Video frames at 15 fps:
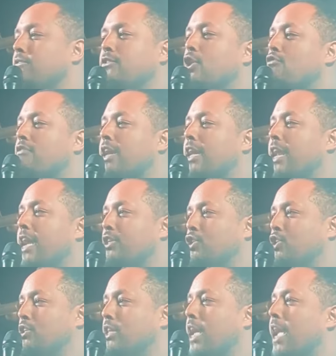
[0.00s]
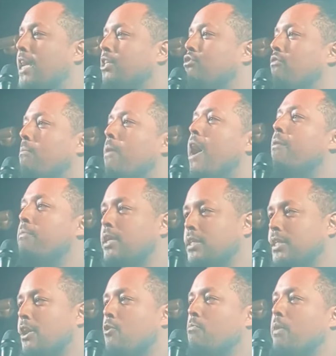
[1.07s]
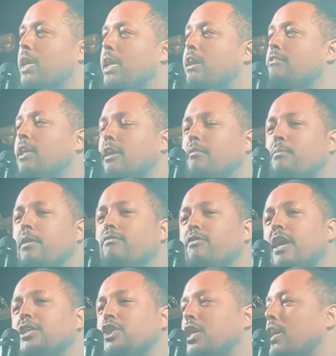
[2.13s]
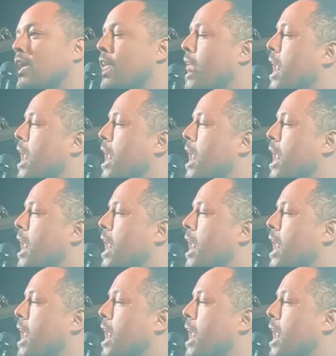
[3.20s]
No recollection. They had to remind me and tell me. Oh, they give me a flash here.